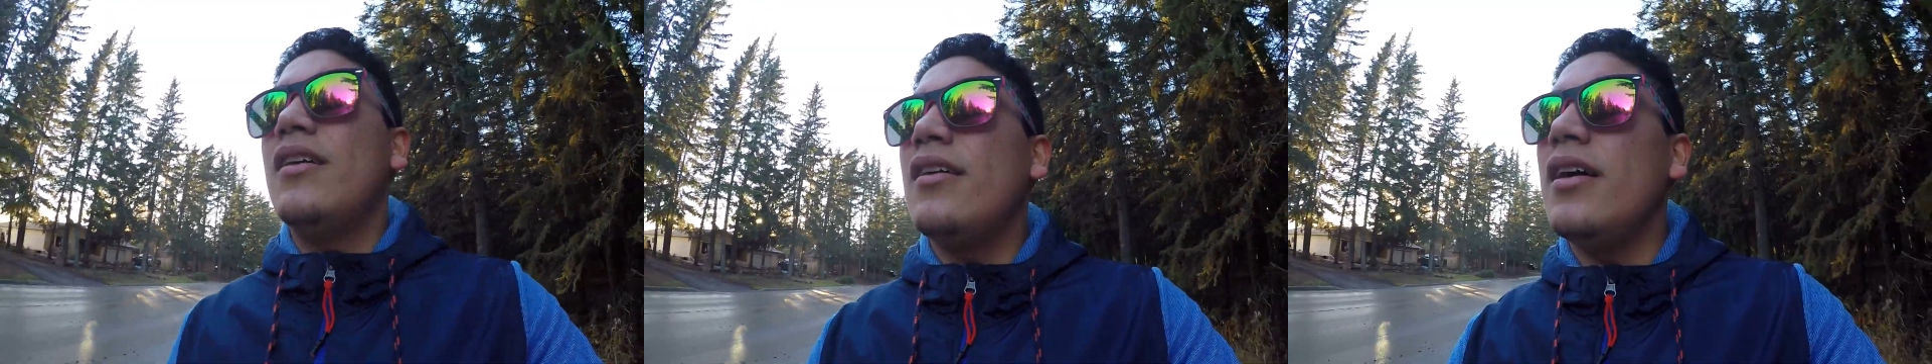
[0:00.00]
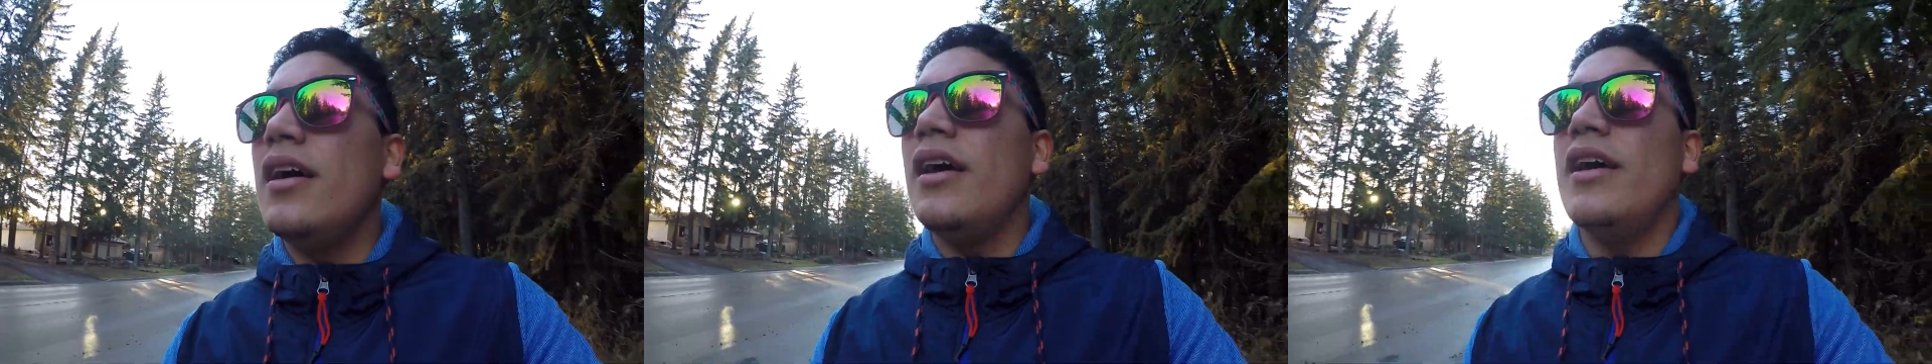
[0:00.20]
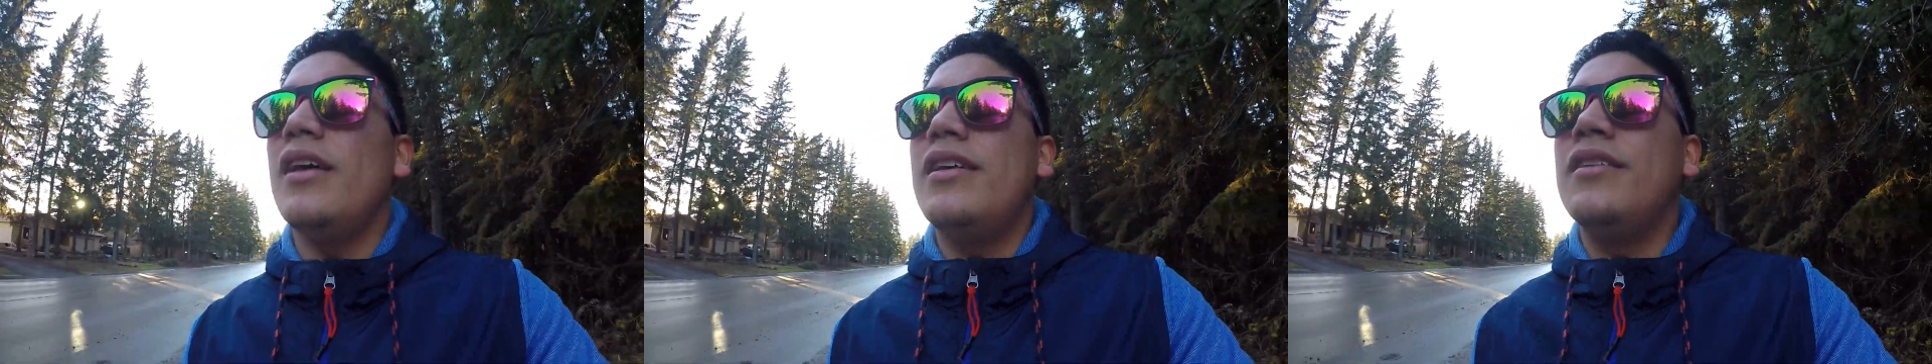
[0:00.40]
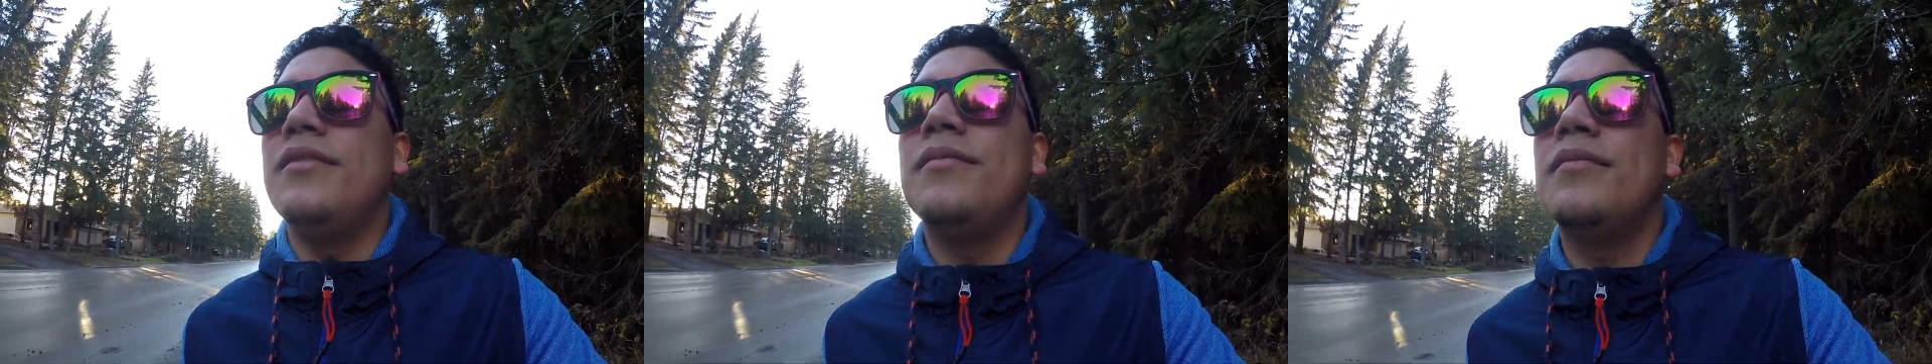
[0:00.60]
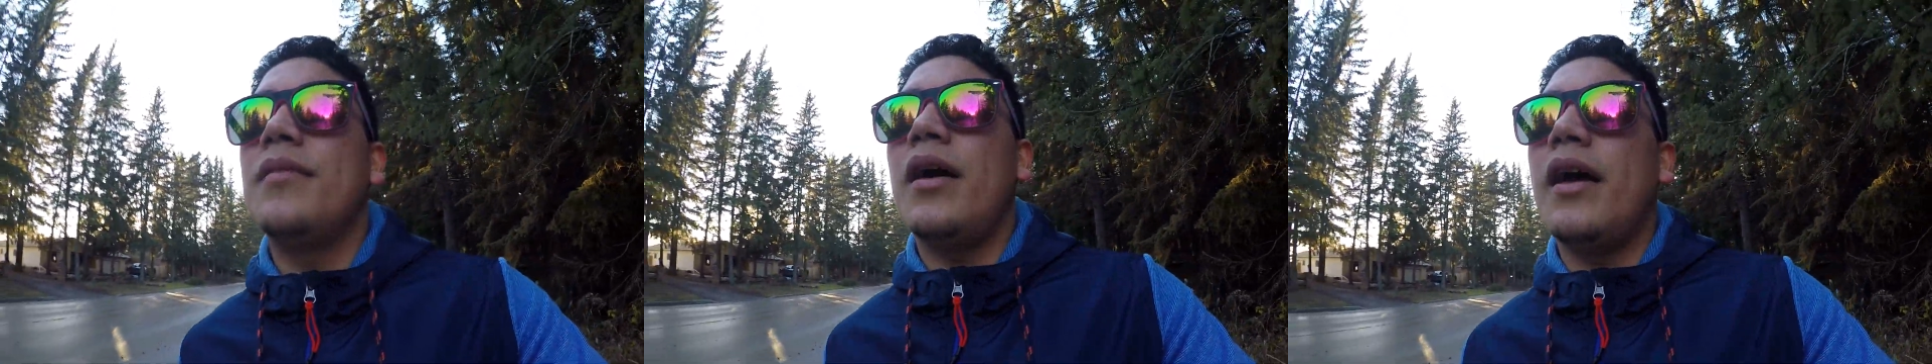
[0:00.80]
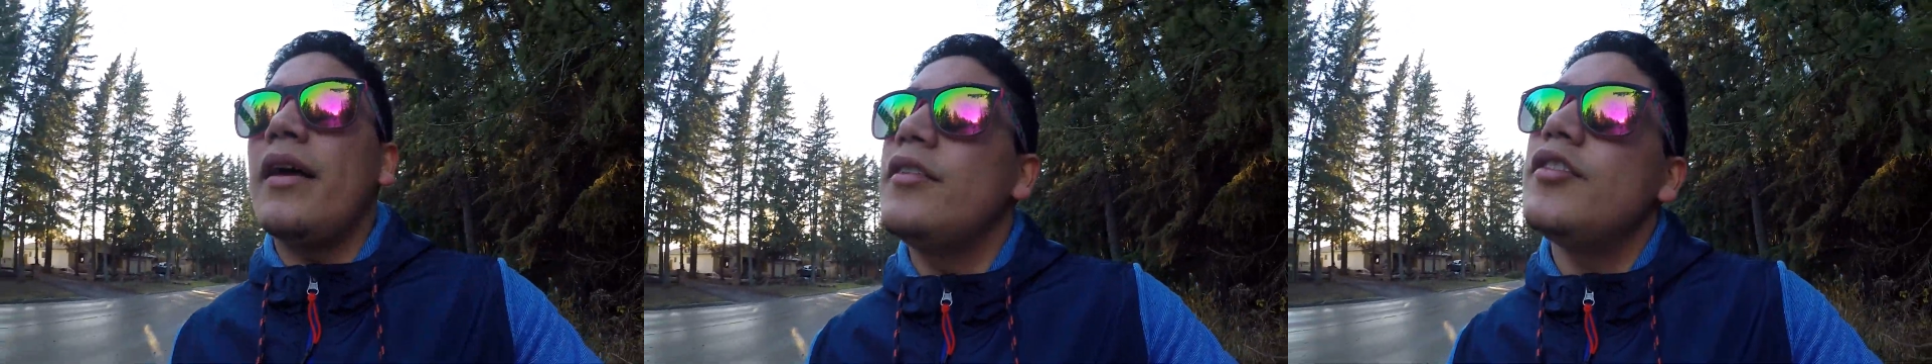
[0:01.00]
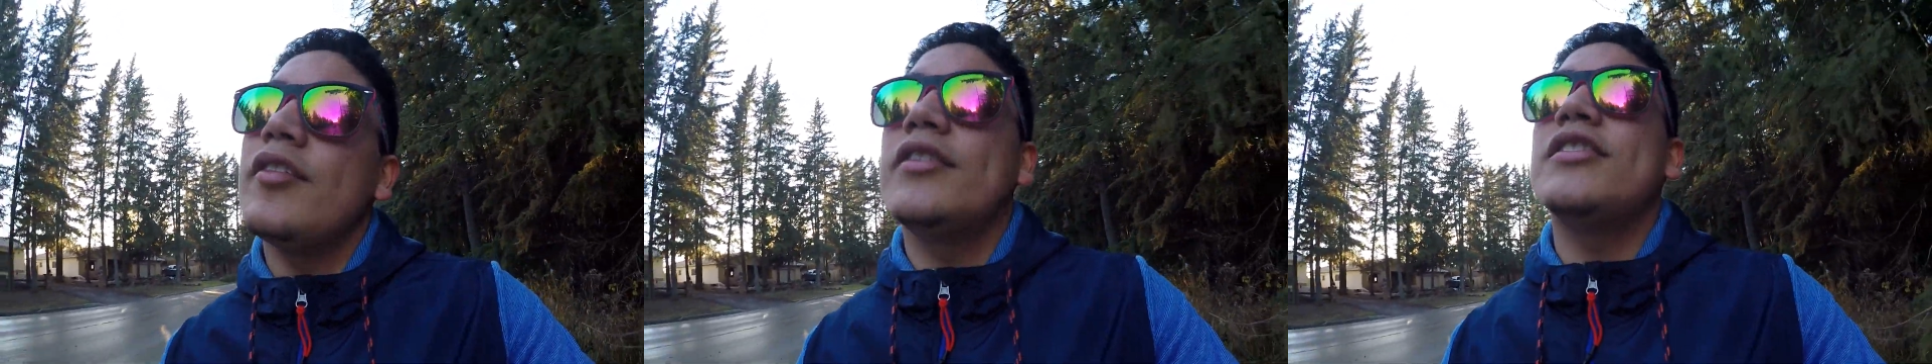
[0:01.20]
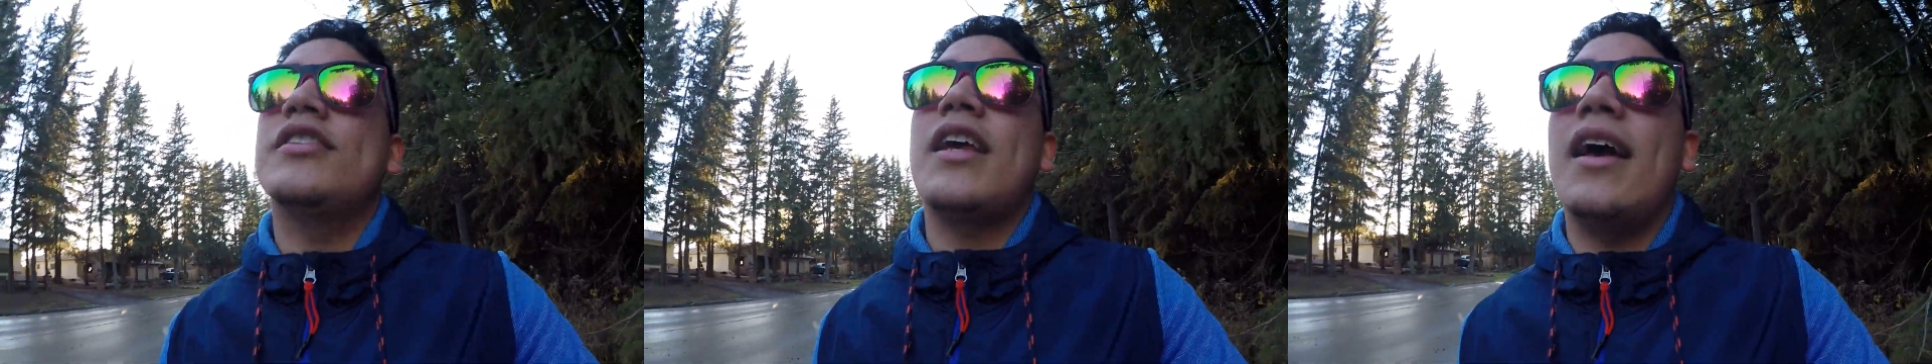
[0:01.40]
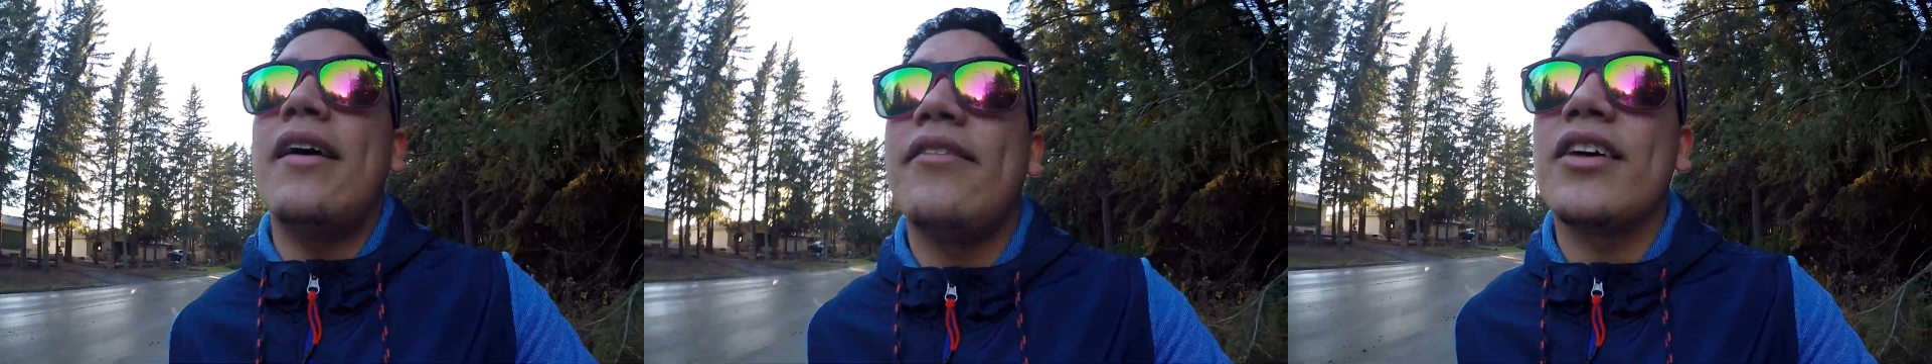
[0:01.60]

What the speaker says: and I just kind of have